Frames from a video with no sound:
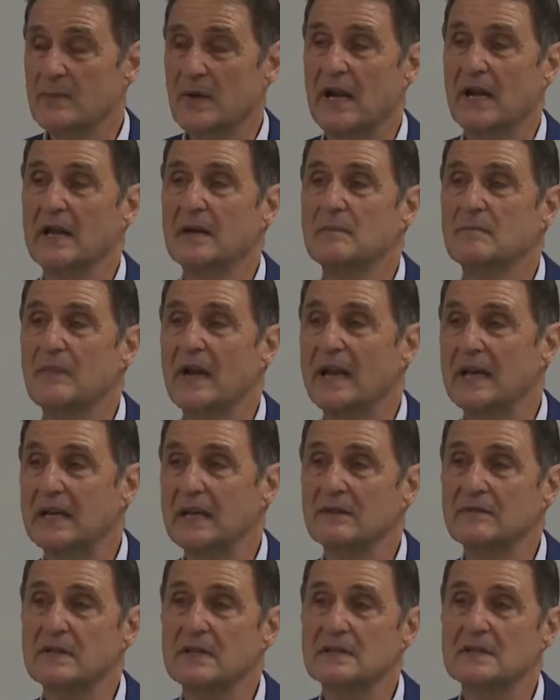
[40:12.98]
but in
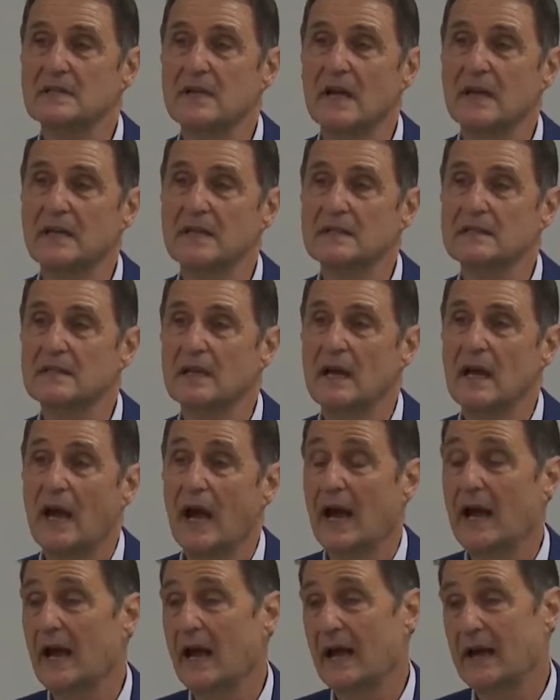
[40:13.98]
many of the studies,
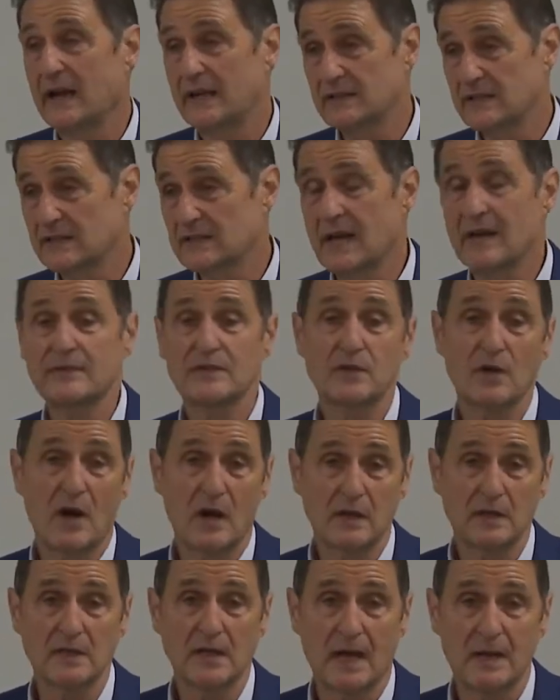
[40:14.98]
and I just gave a
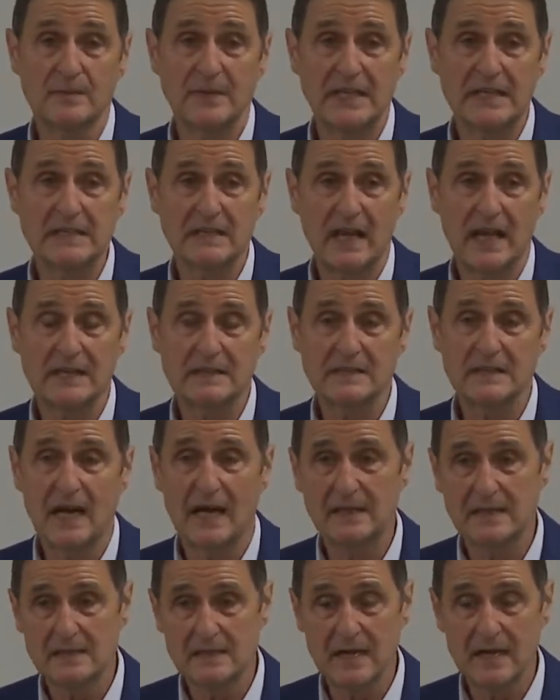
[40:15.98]
talk on diabetes last
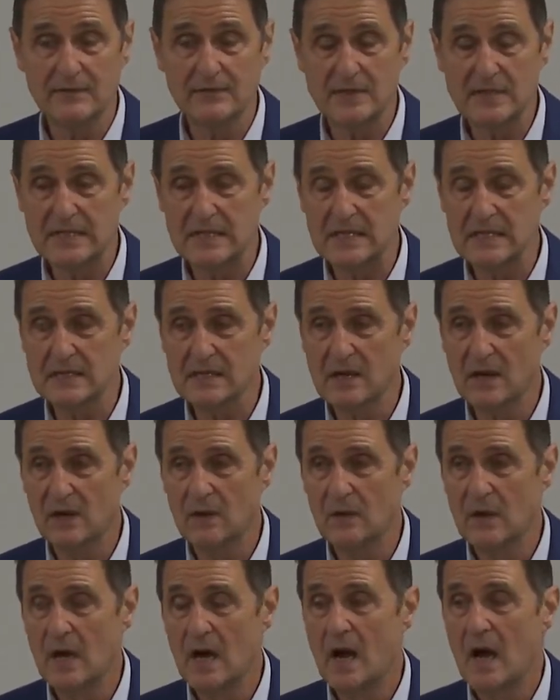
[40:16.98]
night in San
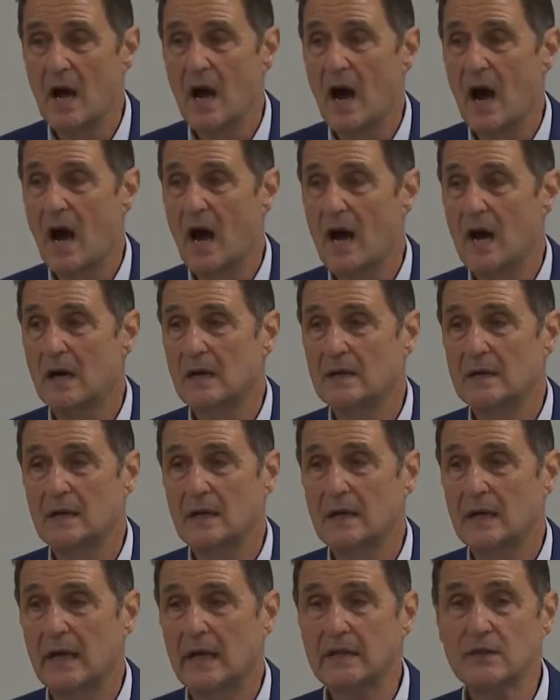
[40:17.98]
Francisco,
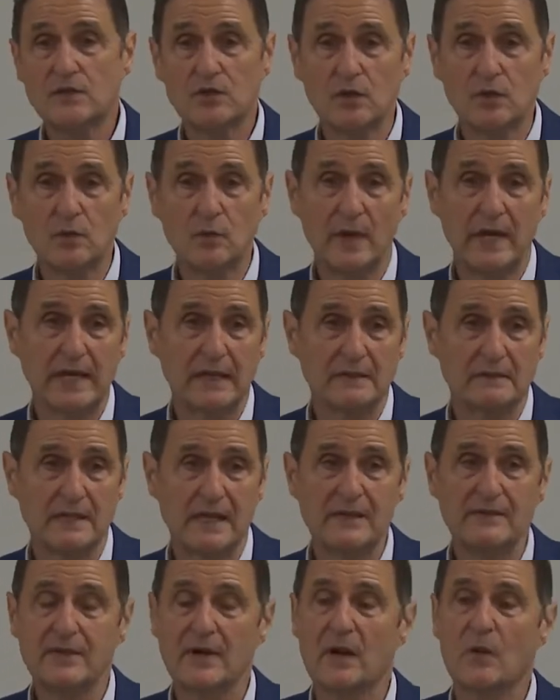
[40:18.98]
in 2 weeks,
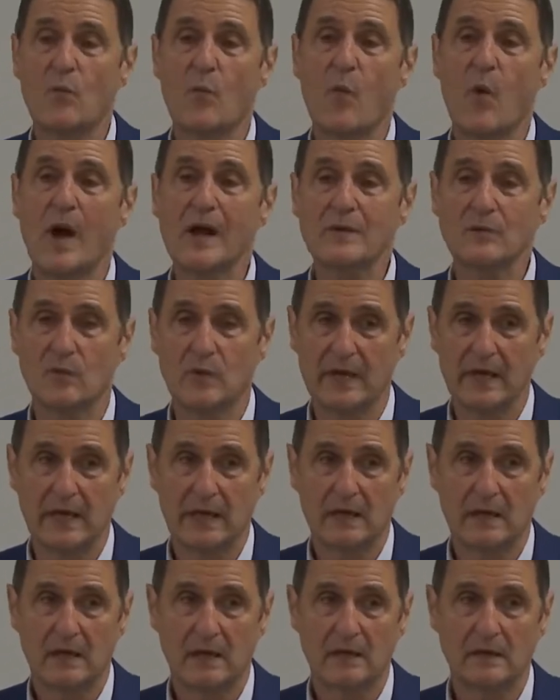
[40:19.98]
even in 1
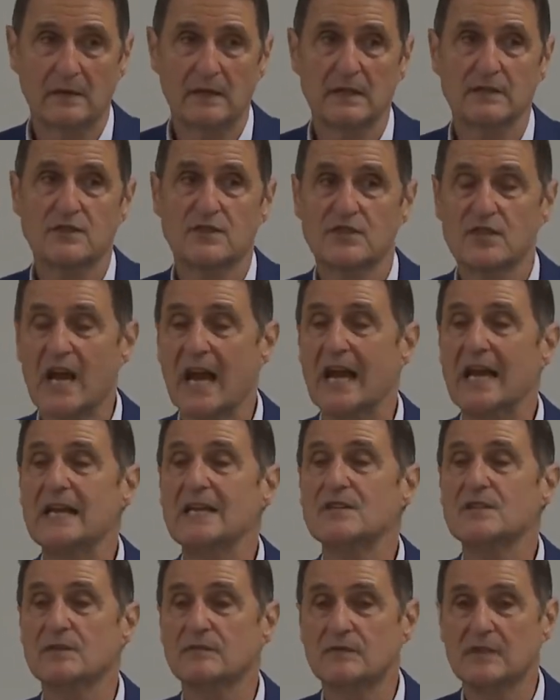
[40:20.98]
week, this
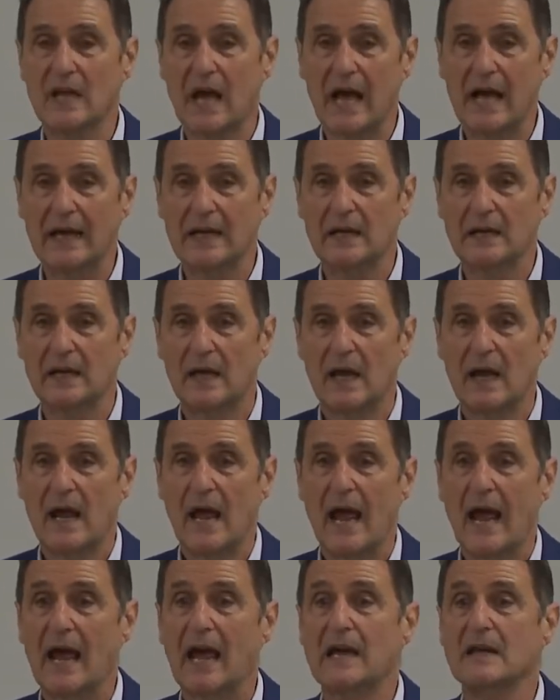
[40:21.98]
change of diet
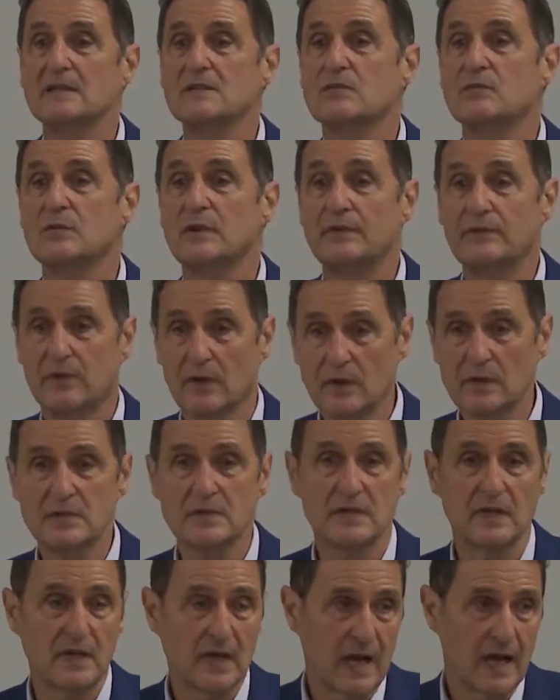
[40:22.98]
has
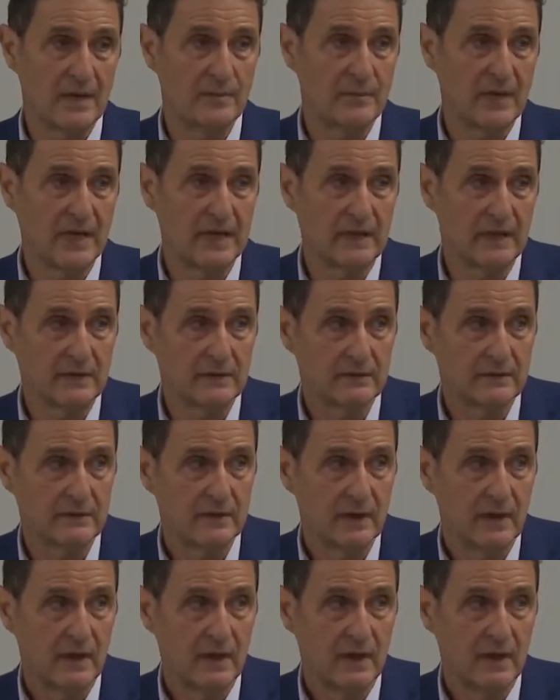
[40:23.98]
reversed the diabetes.